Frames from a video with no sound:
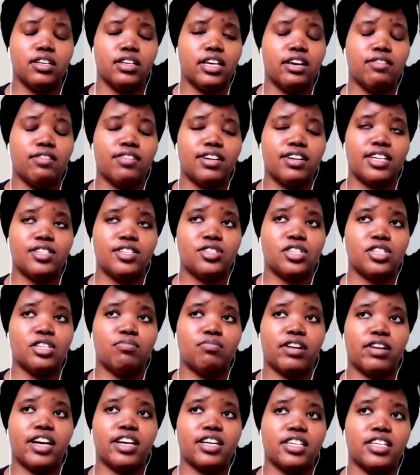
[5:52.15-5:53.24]
And when I see
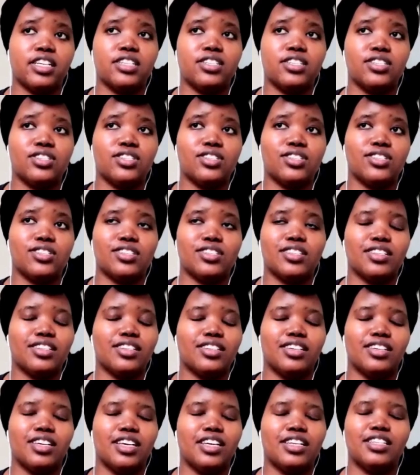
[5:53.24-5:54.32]
brackets,
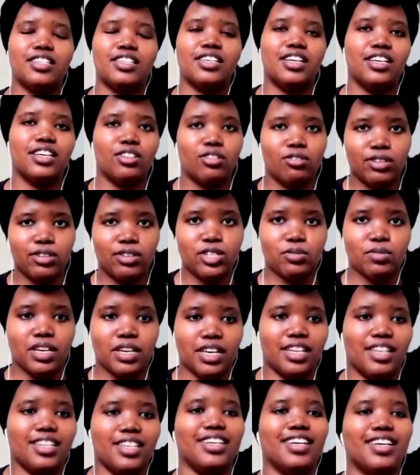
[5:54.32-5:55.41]
it annoys
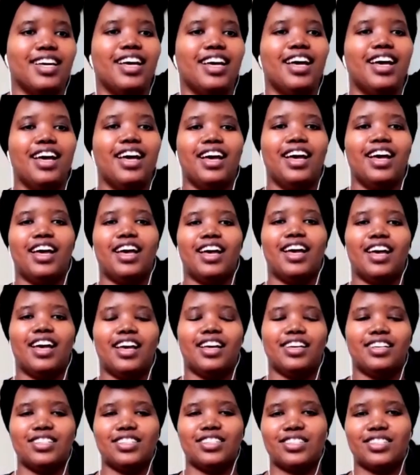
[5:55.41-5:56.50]
me.
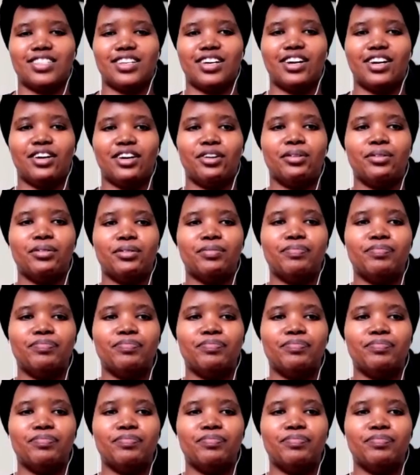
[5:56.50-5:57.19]
So,